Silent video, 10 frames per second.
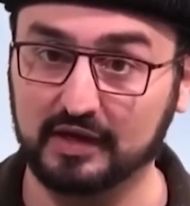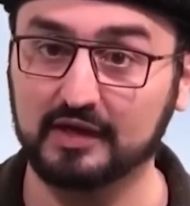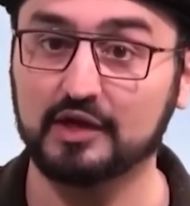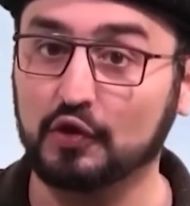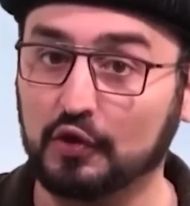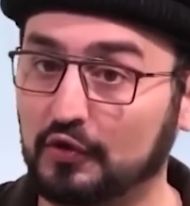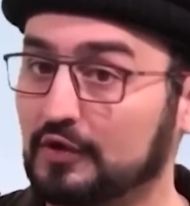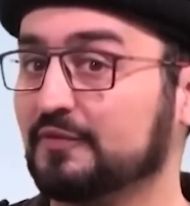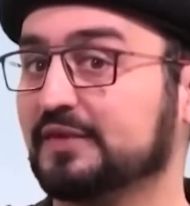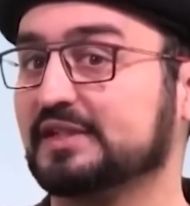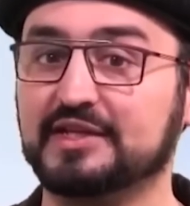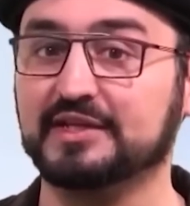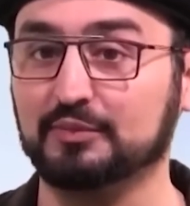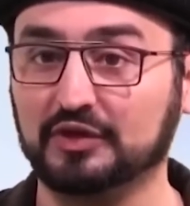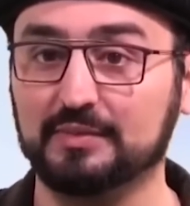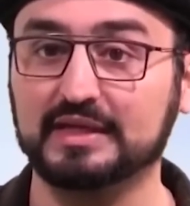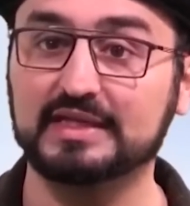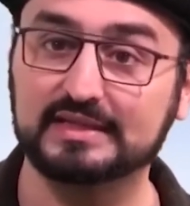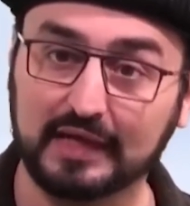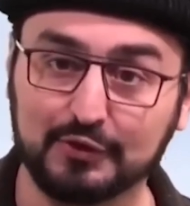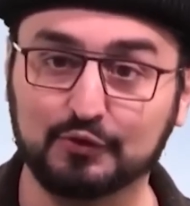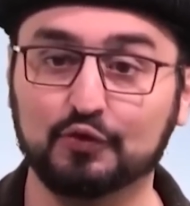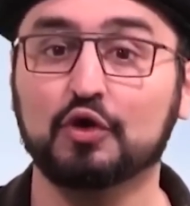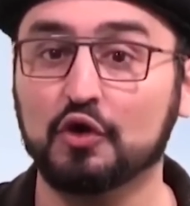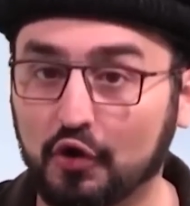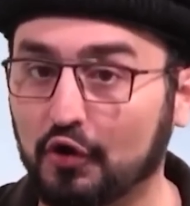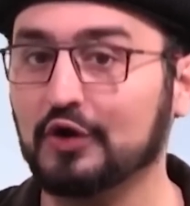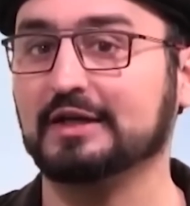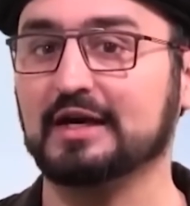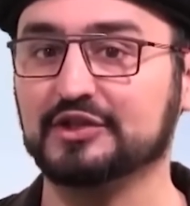with the exception of the Shia scholars, has consensus on